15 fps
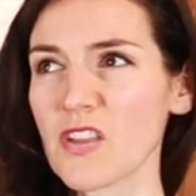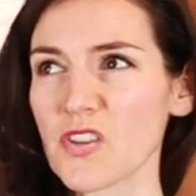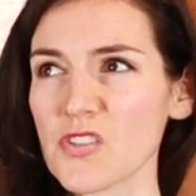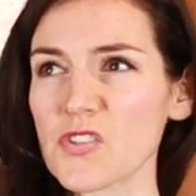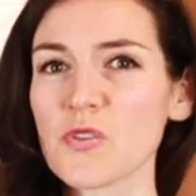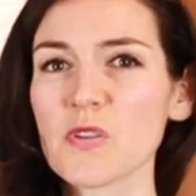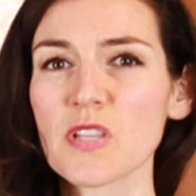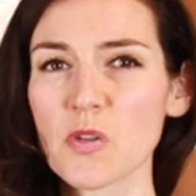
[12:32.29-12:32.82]

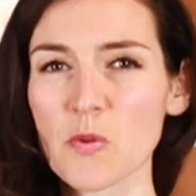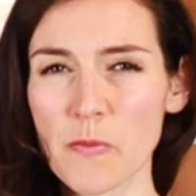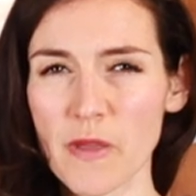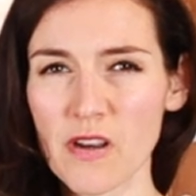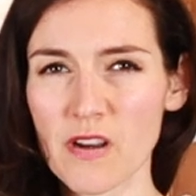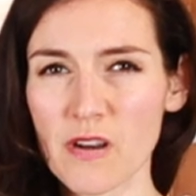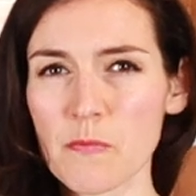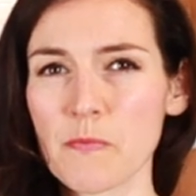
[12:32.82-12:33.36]
could do a little
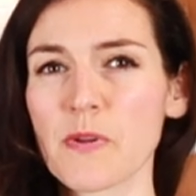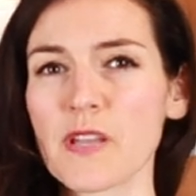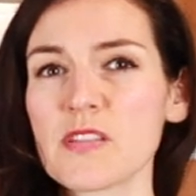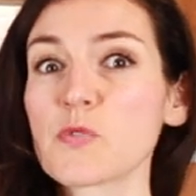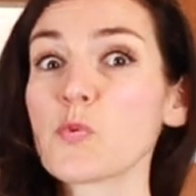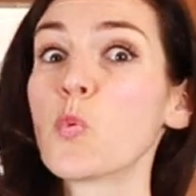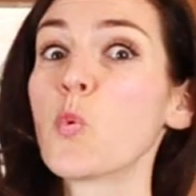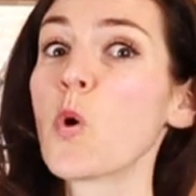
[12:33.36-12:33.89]
better but
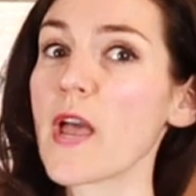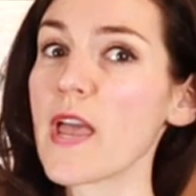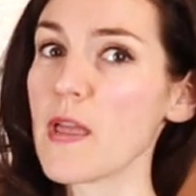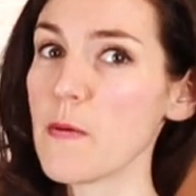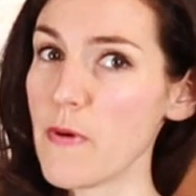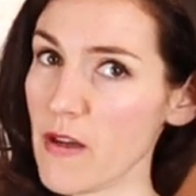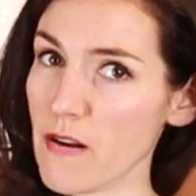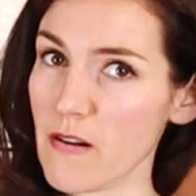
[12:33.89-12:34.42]
is
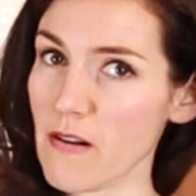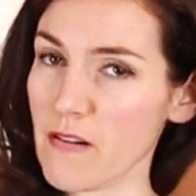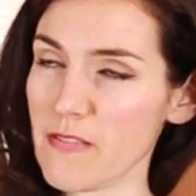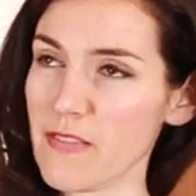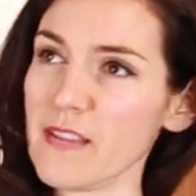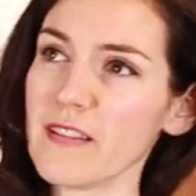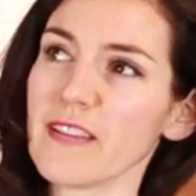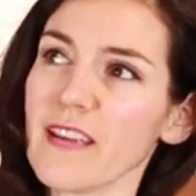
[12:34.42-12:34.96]
way better
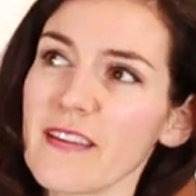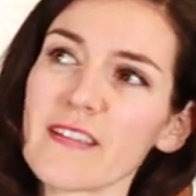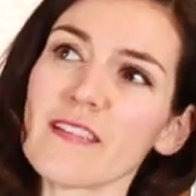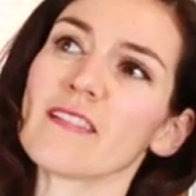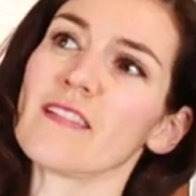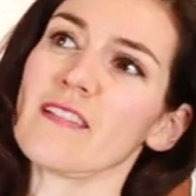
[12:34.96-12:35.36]
than like